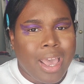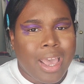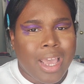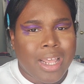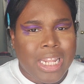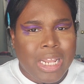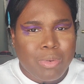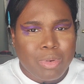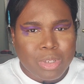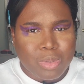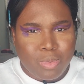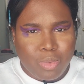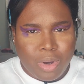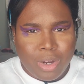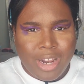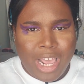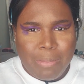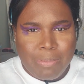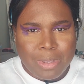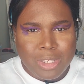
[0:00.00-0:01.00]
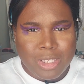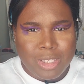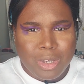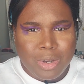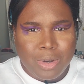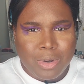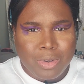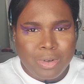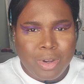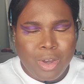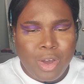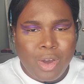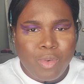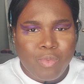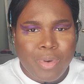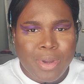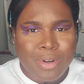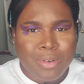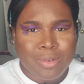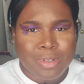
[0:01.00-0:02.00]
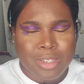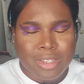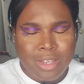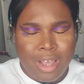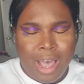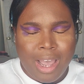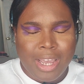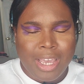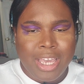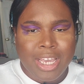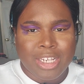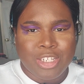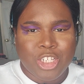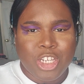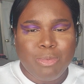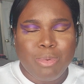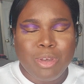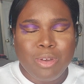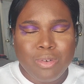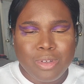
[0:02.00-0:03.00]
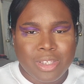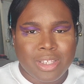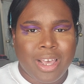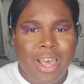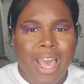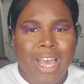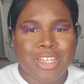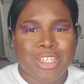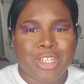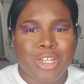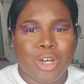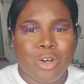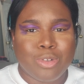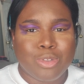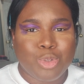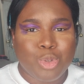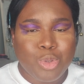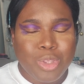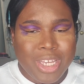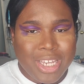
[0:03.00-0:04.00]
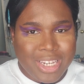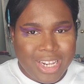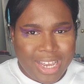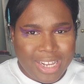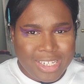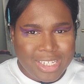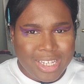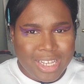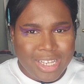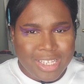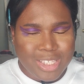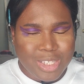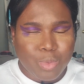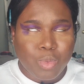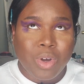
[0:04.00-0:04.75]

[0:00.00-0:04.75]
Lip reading: And there was one episode when Usagi and Chibiusa had to go to the dentist.